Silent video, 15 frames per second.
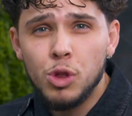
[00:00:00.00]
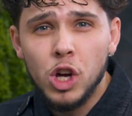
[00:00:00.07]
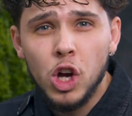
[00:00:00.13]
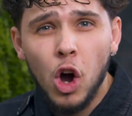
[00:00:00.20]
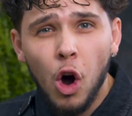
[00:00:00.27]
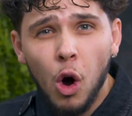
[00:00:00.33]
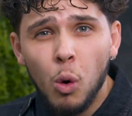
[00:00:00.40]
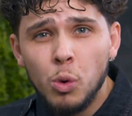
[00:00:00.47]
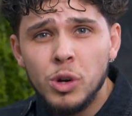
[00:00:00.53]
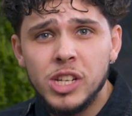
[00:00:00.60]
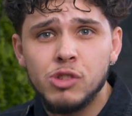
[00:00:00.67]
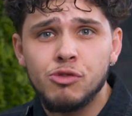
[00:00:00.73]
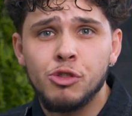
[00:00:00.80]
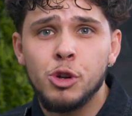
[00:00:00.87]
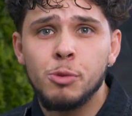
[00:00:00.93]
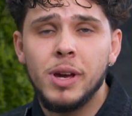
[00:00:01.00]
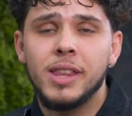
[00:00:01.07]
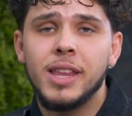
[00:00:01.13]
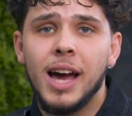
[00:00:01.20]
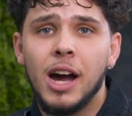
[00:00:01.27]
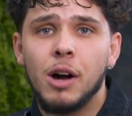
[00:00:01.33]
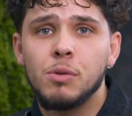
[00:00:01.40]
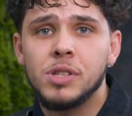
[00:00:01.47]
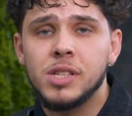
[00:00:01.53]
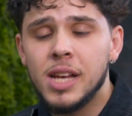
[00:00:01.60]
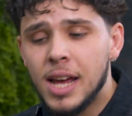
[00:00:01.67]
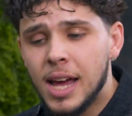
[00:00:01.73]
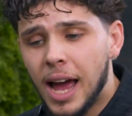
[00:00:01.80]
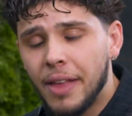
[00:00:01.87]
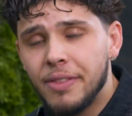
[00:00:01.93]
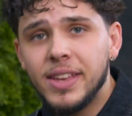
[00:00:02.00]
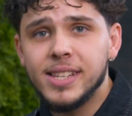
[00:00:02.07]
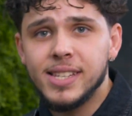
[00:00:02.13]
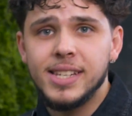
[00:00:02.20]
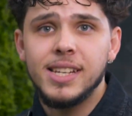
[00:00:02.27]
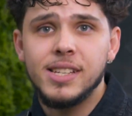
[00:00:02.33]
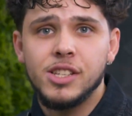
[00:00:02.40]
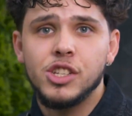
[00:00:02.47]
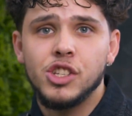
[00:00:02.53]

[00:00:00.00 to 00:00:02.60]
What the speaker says: the coldest room in the house. And this needs to